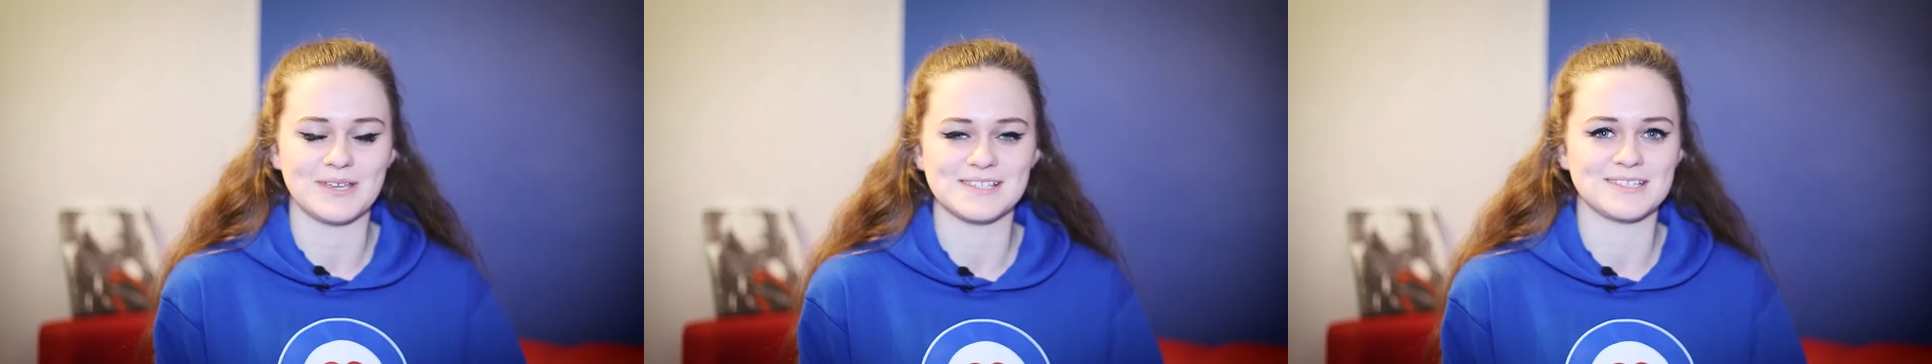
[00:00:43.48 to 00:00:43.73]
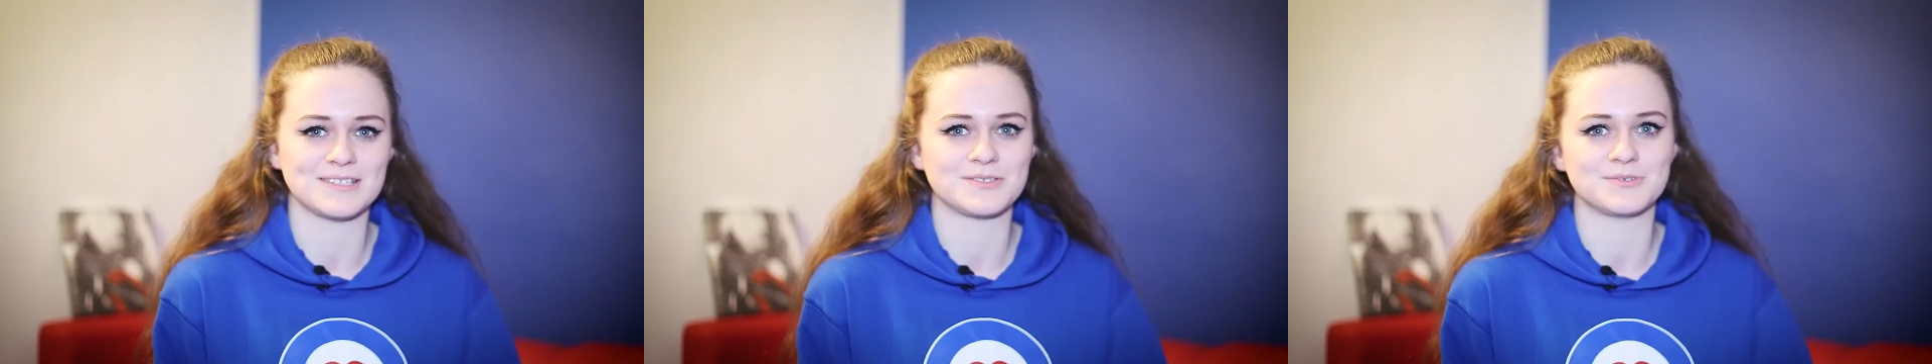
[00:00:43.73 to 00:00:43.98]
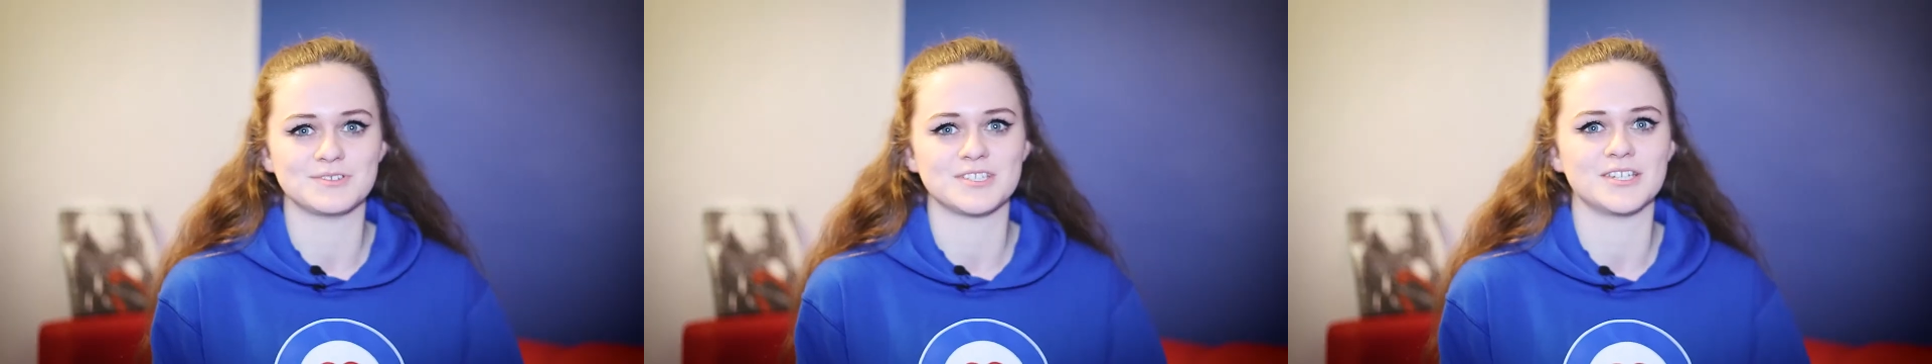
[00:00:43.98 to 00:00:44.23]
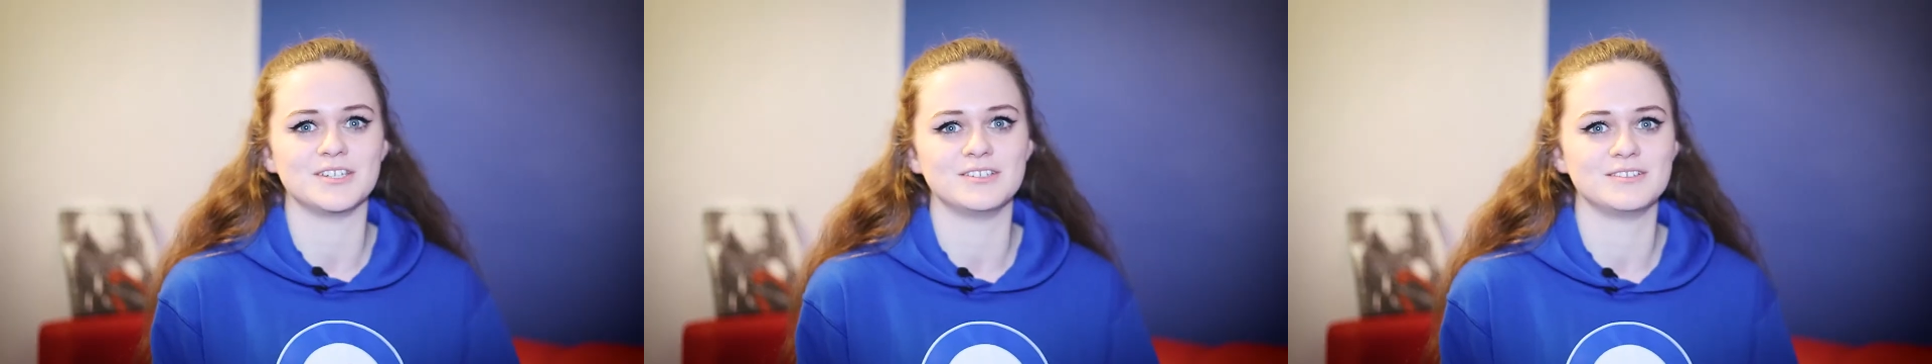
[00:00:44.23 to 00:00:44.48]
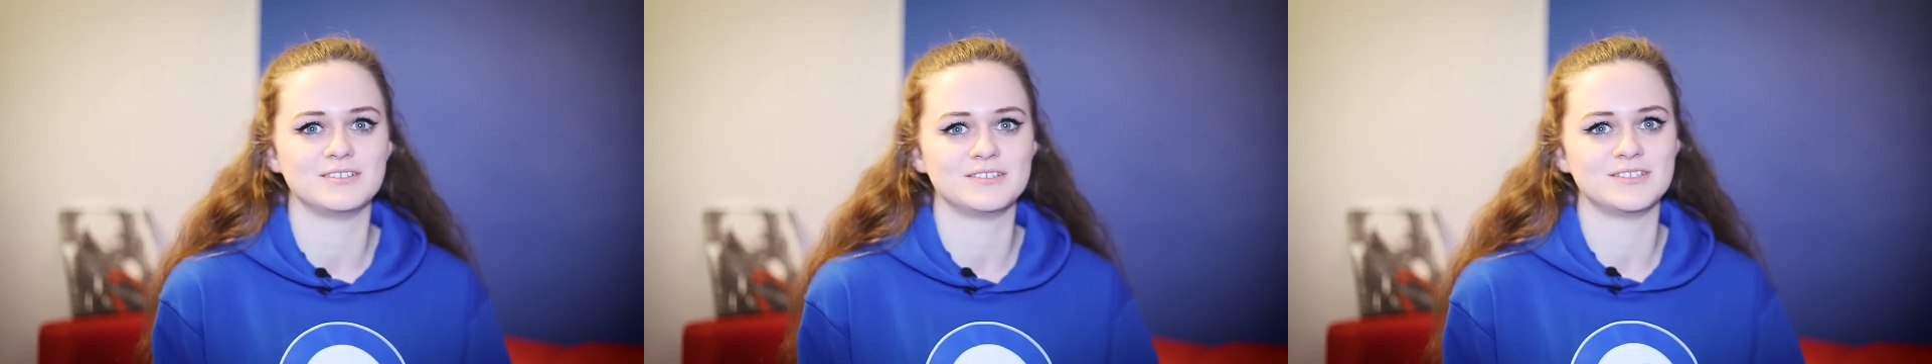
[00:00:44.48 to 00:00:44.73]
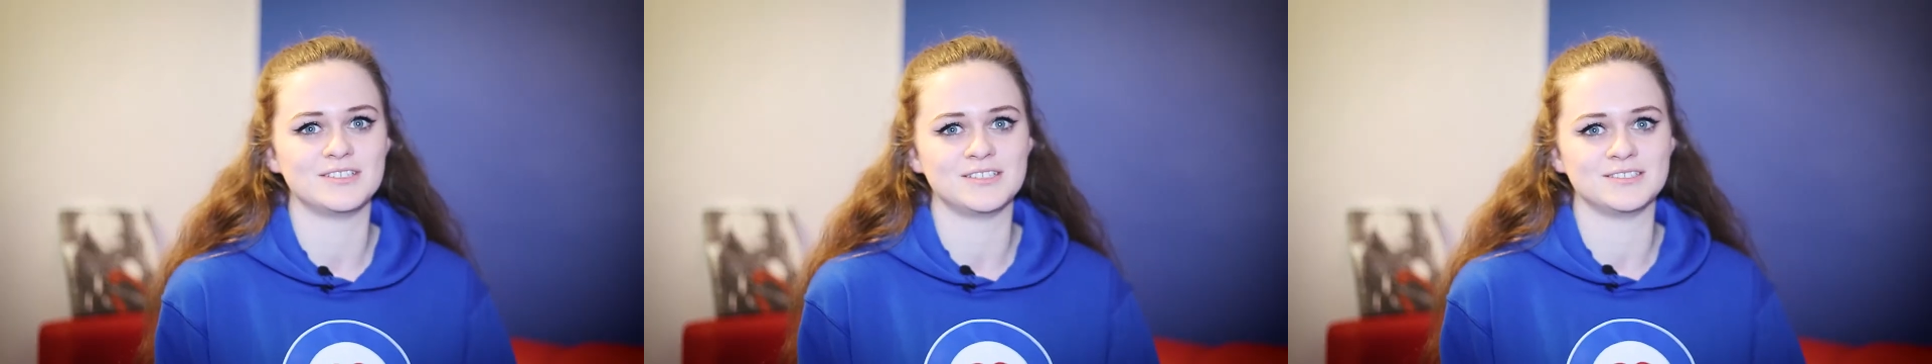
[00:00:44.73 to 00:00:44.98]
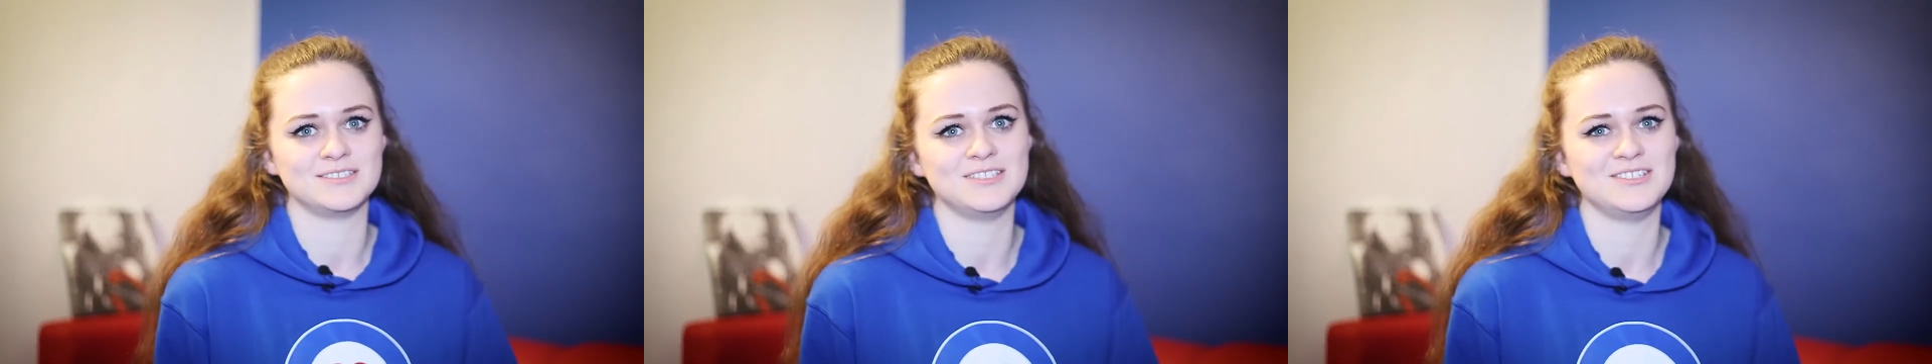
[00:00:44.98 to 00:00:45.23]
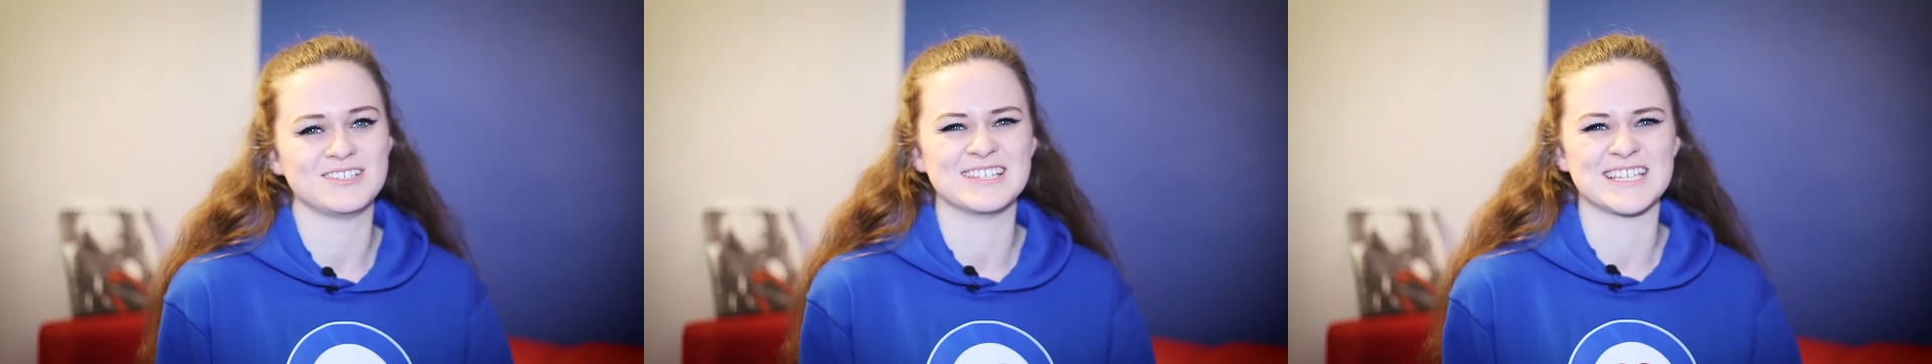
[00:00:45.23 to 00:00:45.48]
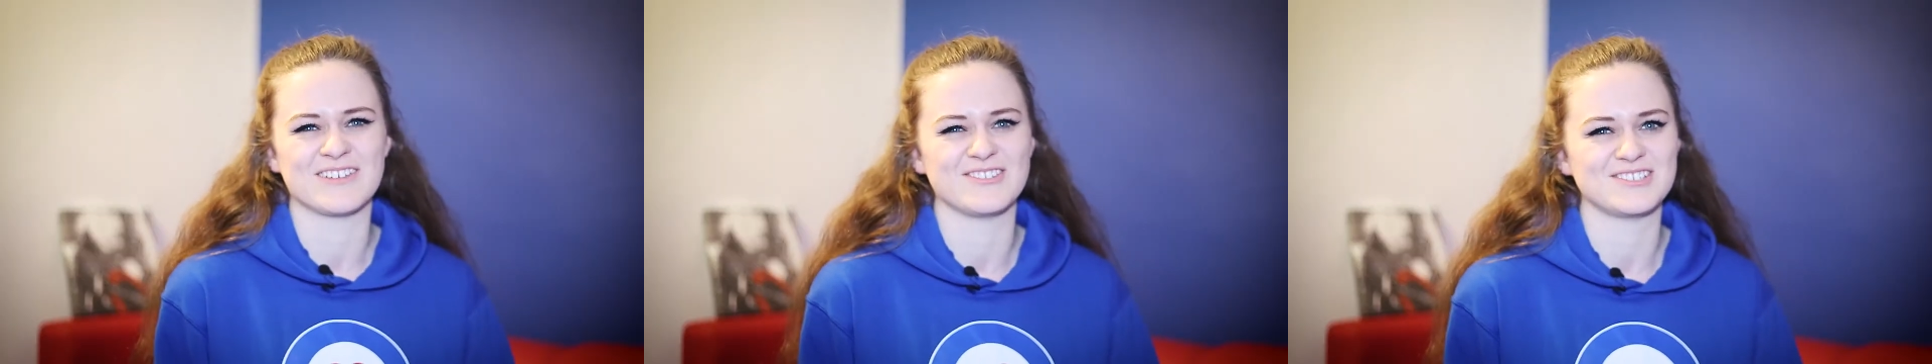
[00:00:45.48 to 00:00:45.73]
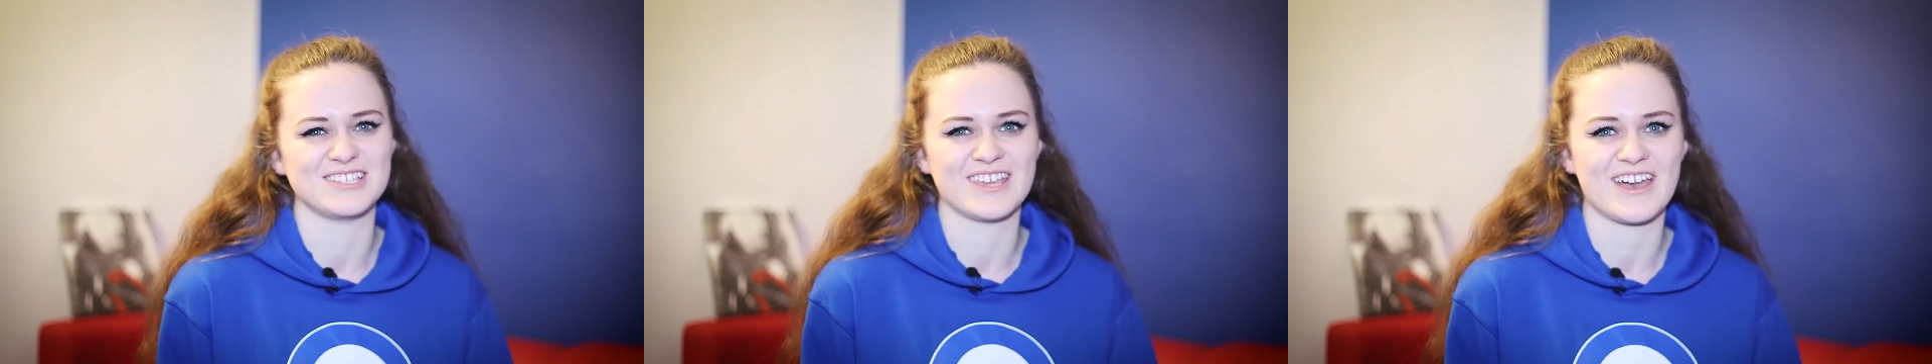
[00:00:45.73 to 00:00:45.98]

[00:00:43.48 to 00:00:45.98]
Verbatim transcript: easy to talk to. You can tell that she